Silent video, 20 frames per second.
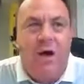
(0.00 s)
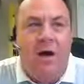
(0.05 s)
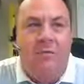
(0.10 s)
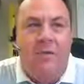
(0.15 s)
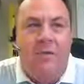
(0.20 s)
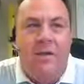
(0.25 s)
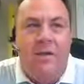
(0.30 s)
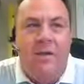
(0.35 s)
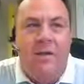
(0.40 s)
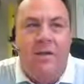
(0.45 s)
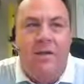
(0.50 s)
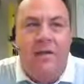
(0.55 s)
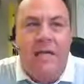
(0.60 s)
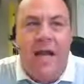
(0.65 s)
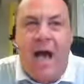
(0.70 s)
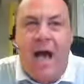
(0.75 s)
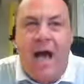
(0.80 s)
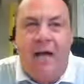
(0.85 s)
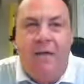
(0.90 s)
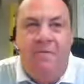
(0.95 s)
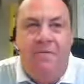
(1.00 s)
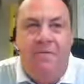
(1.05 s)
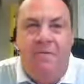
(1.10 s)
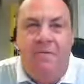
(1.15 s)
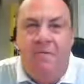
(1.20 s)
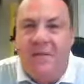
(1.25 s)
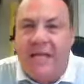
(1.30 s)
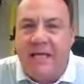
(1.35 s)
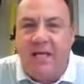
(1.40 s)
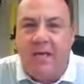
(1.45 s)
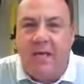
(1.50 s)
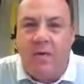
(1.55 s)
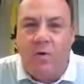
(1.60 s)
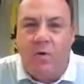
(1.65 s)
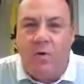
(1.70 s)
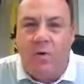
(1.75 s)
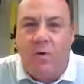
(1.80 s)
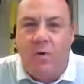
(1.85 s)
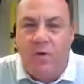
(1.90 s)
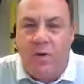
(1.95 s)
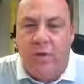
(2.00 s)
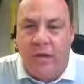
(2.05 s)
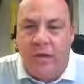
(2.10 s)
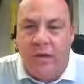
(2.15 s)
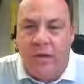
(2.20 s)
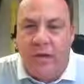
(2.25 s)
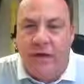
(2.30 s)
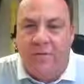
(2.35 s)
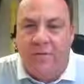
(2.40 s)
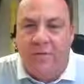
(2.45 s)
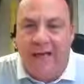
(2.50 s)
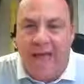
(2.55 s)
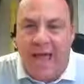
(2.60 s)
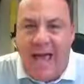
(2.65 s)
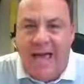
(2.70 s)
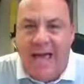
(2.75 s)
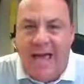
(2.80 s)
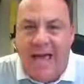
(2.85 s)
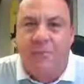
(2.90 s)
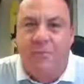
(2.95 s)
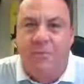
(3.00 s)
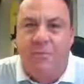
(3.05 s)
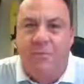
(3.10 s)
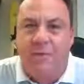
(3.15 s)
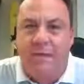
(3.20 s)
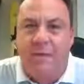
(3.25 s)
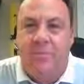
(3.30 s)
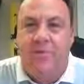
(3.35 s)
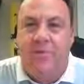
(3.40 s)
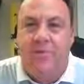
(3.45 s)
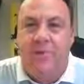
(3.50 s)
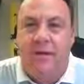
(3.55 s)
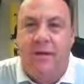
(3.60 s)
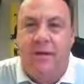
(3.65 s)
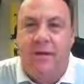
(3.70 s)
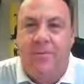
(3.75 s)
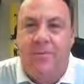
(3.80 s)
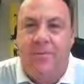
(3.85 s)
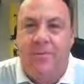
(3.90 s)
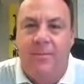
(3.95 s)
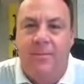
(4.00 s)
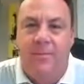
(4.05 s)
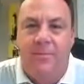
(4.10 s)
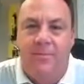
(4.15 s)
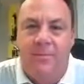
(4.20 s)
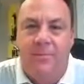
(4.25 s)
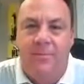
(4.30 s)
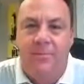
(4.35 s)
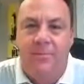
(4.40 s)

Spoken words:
of not feeling worthy enough to ask for people's help.